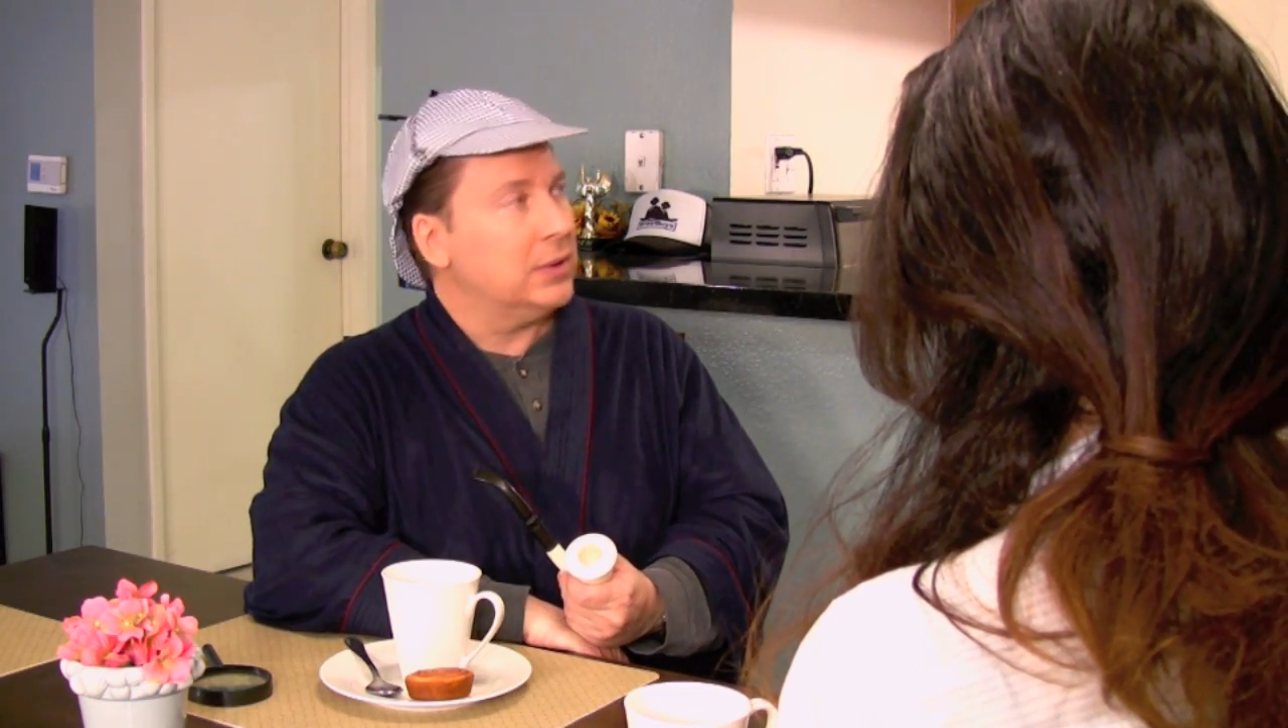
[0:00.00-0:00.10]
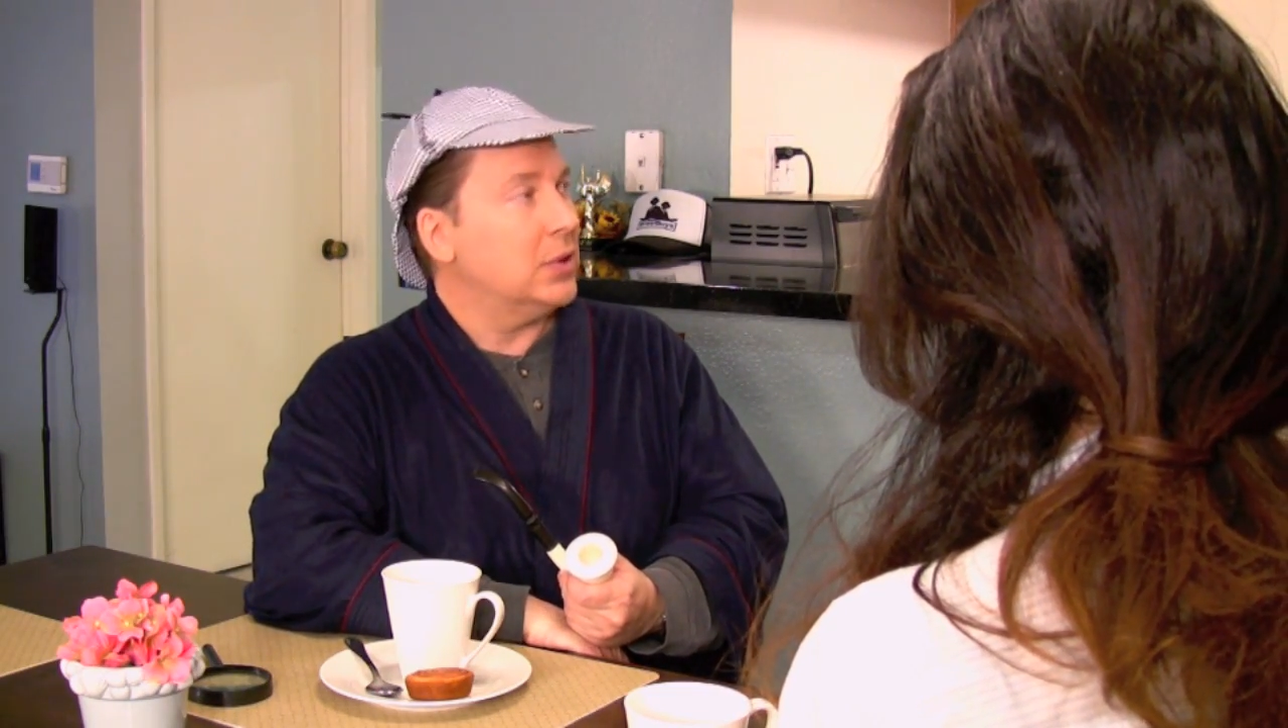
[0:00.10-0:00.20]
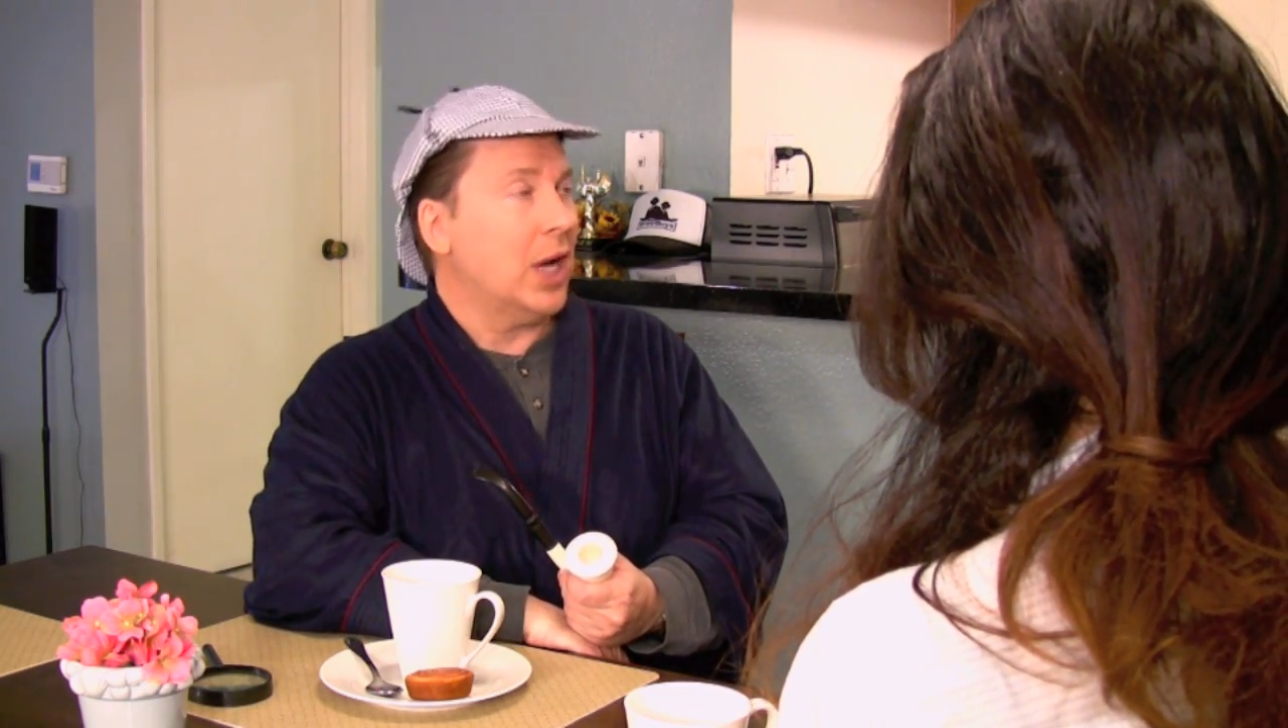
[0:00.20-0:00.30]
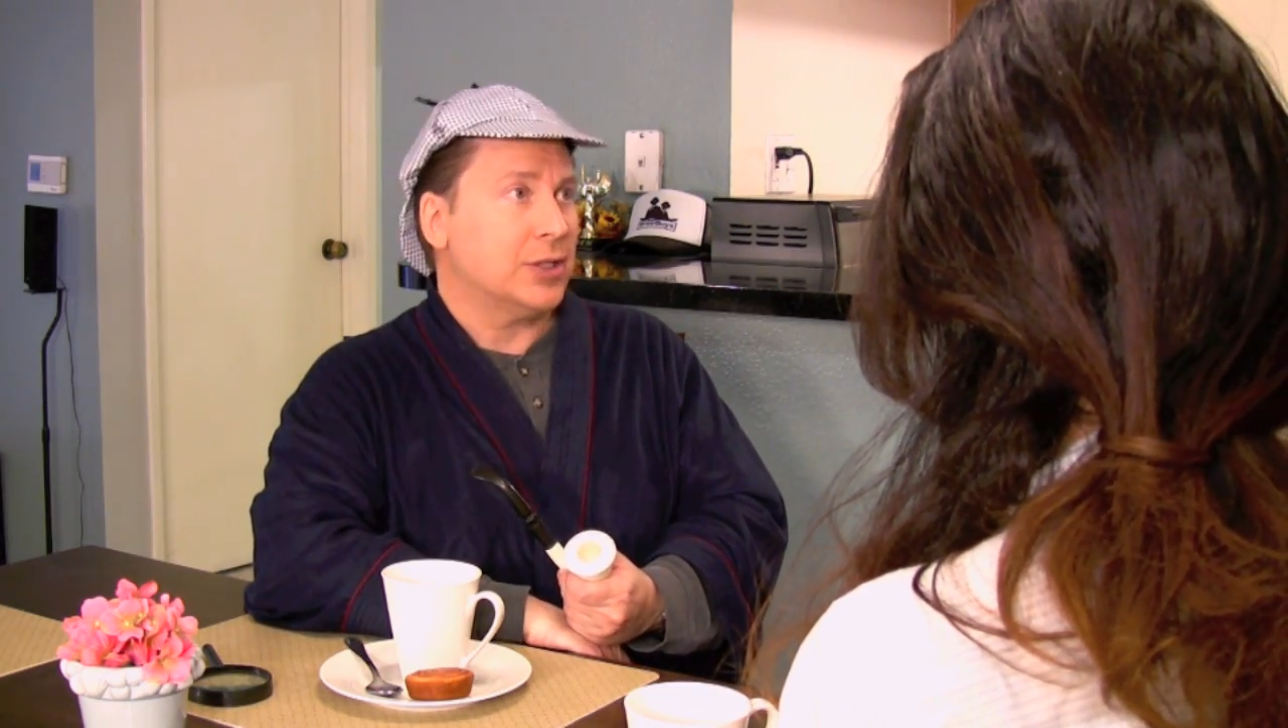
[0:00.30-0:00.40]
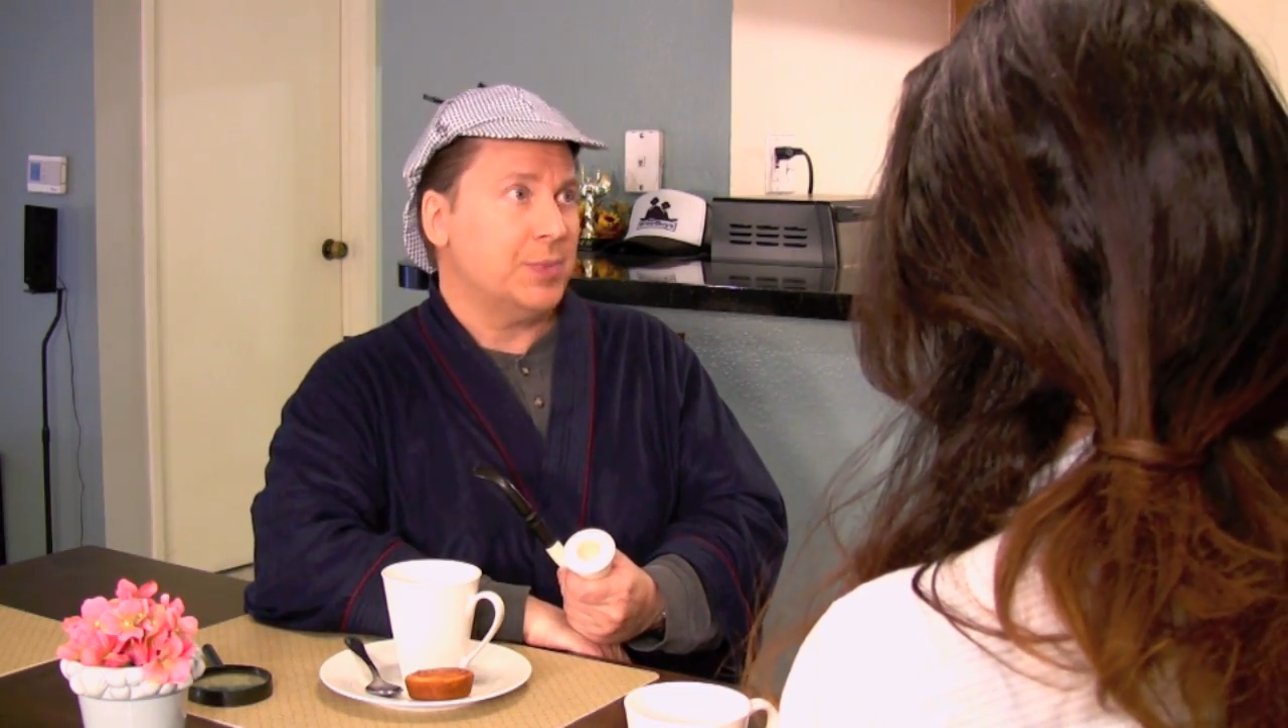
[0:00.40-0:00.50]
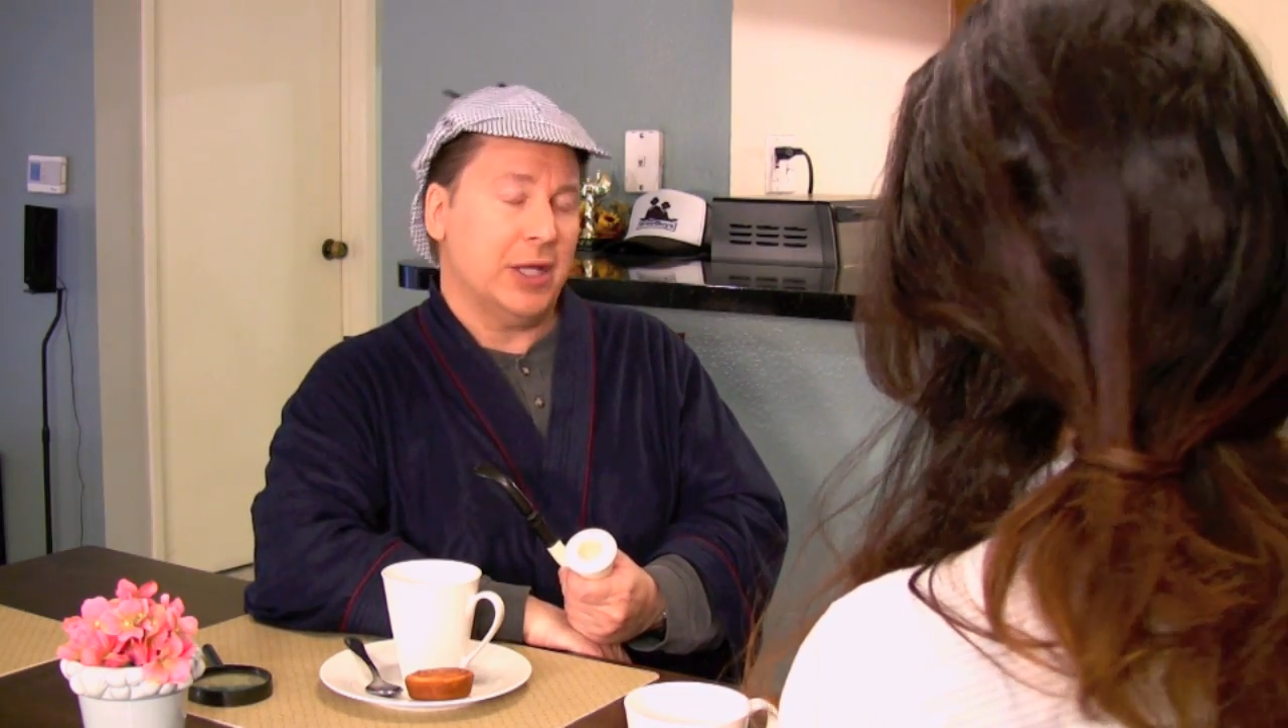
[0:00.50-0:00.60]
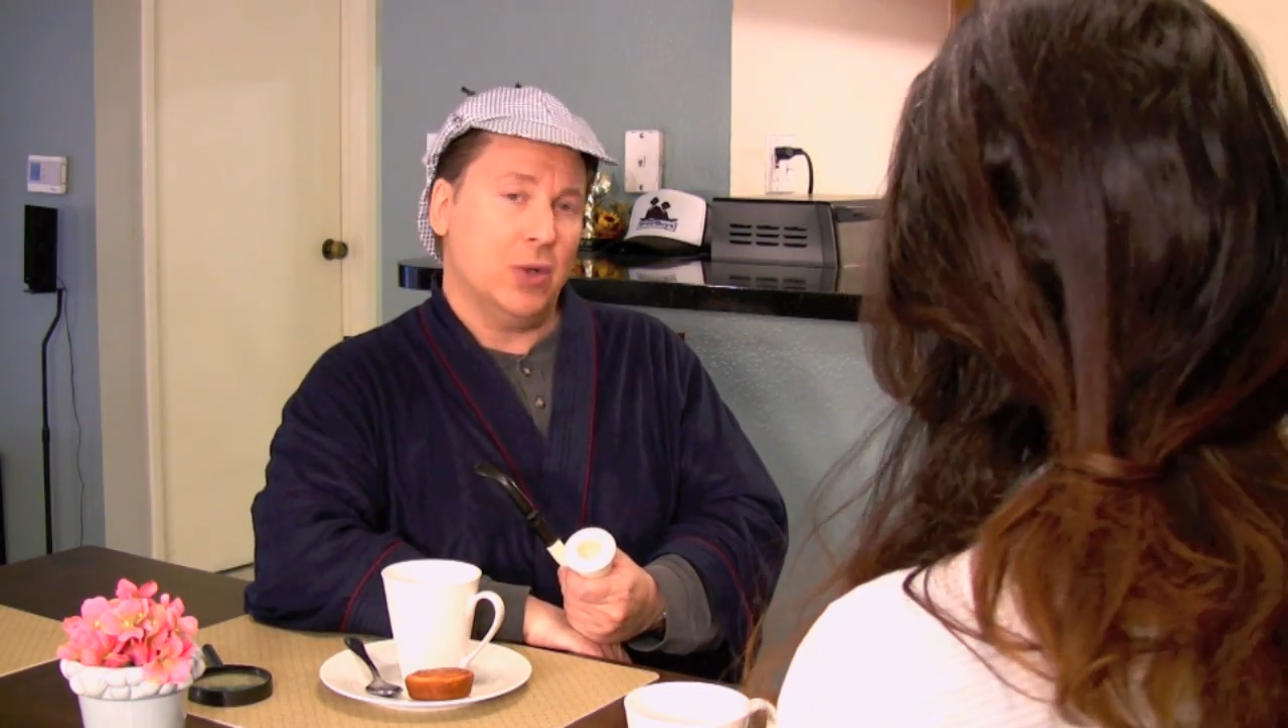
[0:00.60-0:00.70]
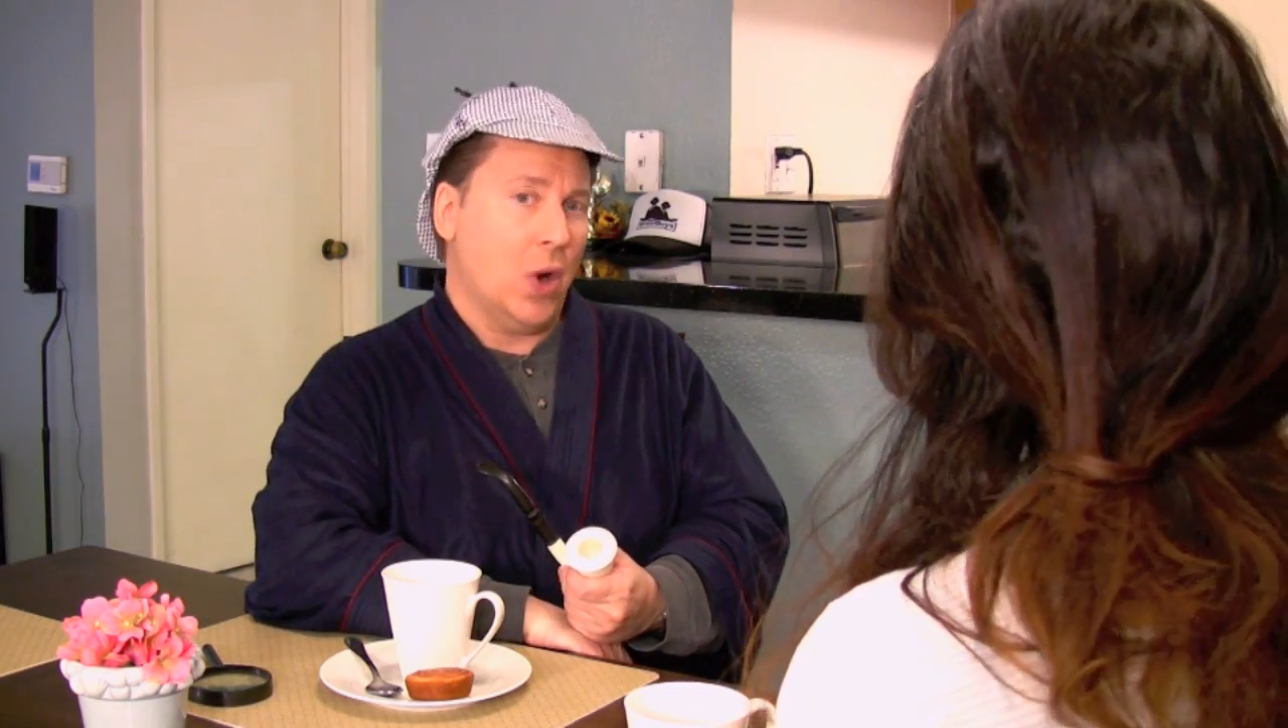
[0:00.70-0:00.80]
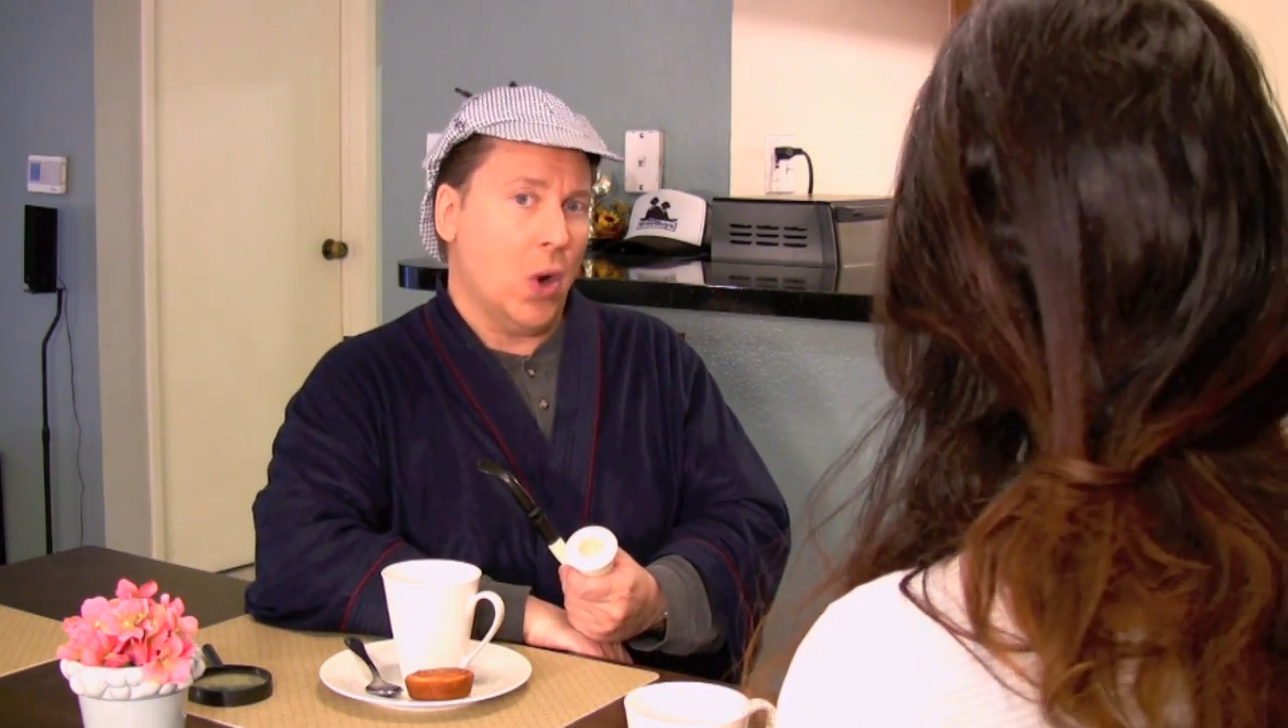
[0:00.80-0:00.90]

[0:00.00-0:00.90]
You can't spend your